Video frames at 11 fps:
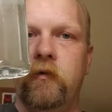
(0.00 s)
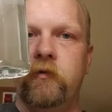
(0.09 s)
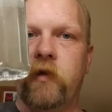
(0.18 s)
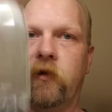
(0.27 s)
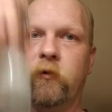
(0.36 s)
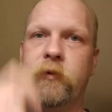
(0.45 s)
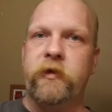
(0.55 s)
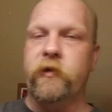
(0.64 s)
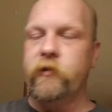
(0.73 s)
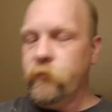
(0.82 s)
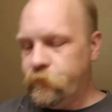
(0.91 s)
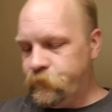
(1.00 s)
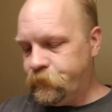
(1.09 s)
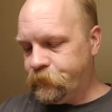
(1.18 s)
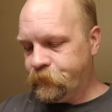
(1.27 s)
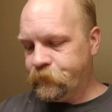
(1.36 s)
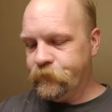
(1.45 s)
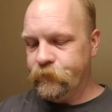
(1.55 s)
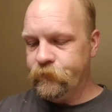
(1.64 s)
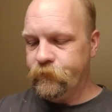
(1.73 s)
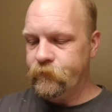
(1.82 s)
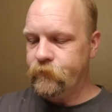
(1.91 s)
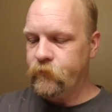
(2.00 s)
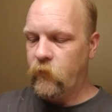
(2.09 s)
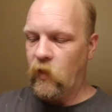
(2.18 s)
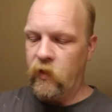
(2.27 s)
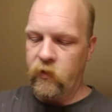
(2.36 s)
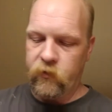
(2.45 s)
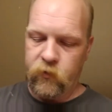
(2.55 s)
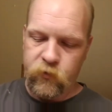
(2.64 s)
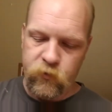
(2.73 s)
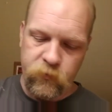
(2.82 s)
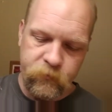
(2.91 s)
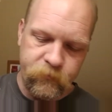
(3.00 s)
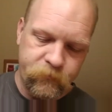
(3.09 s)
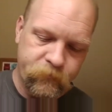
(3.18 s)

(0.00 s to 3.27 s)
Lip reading: standard witch hazel, as usual.